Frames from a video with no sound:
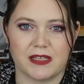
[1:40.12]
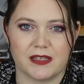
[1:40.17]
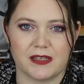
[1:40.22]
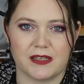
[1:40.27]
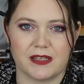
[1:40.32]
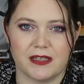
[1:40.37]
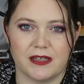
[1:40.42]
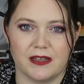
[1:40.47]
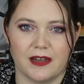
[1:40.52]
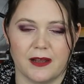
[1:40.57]

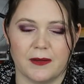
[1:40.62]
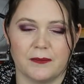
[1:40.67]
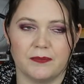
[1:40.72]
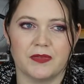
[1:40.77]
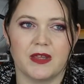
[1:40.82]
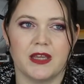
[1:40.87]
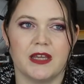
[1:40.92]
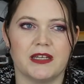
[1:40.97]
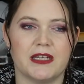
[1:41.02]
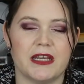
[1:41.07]
Concealer.
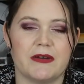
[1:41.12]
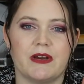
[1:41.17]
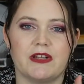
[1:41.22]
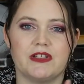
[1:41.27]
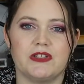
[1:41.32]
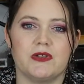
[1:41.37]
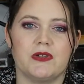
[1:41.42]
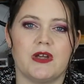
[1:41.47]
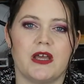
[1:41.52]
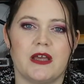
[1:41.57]
Now, I
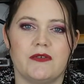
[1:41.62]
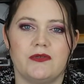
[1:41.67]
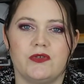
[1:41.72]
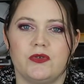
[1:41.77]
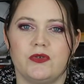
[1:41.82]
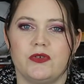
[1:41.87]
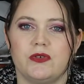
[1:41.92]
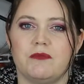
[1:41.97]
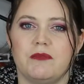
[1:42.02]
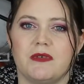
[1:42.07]
do have
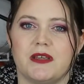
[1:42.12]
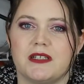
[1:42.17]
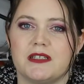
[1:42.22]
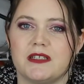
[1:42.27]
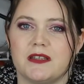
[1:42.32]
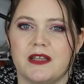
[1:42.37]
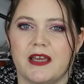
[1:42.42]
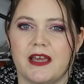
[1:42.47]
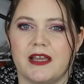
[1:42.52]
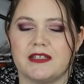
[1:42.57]
to
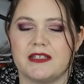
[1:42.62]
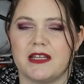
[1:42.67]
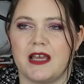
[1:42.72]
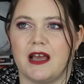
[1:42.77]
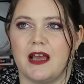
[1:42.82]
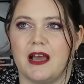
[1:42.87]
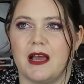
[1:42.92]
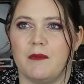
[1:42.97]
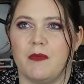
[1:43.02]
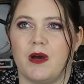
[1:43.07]
admit that
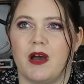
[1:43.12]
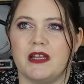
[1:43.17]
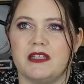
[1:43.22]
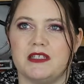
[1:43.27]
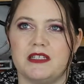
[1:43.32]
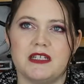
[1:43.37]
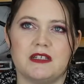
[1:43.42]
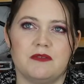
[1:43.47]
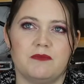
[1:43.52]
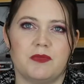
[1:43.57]
I
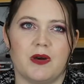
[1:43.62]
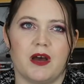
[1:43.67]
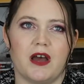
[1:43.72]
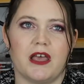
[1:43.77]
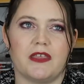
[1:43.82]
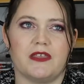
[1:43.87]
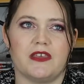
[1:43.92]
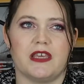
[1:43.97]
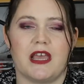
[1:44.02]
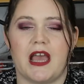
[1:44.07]
did
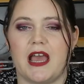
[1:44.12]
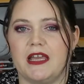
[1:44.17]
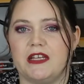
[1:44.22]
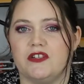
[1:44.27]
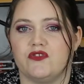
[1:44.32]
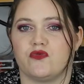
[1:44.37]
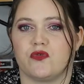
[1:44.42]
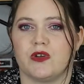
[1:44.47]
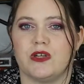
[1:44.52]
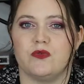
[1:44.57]
buy the Age